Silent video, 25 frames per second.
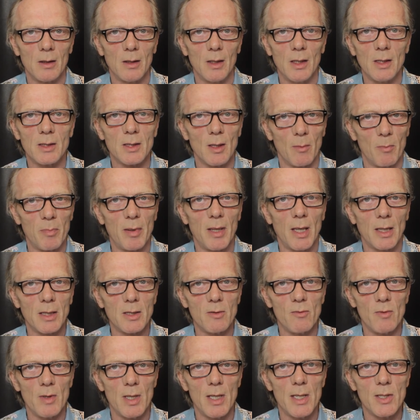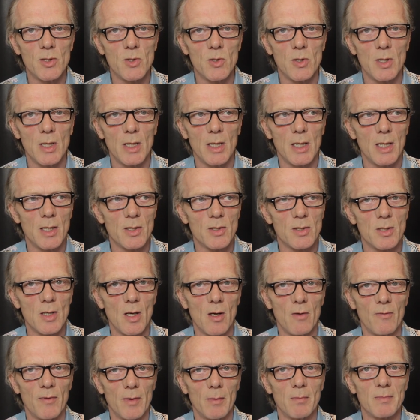It's a bloody religion in
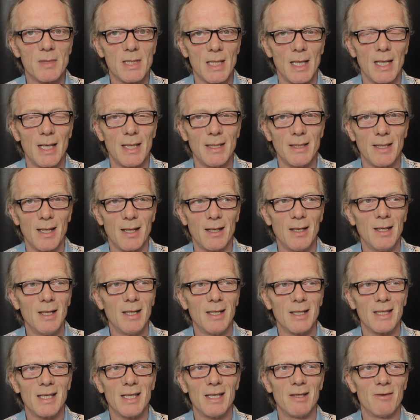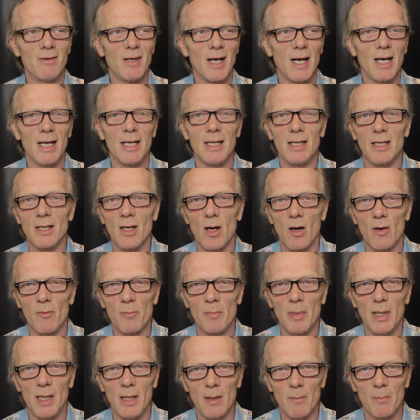itself, I'm telling you. There are eight and a half
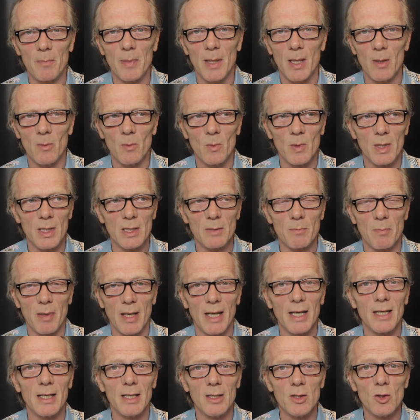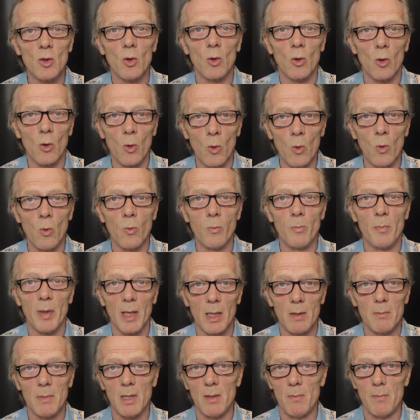billion people on this planet, and you're all
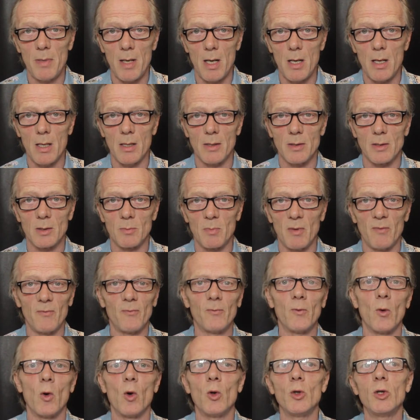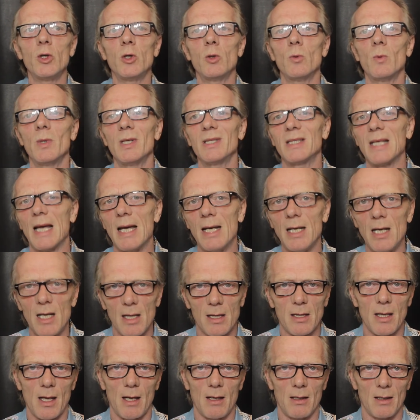beamy beings before you was
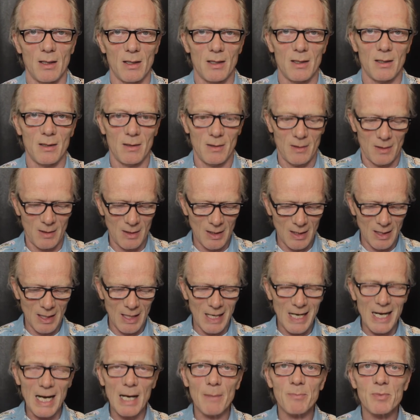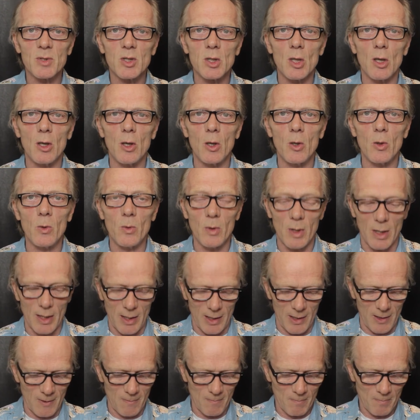anything.
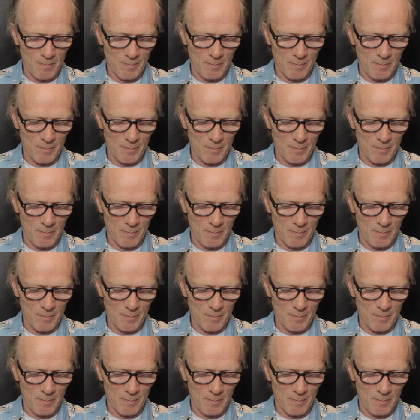Absolutely.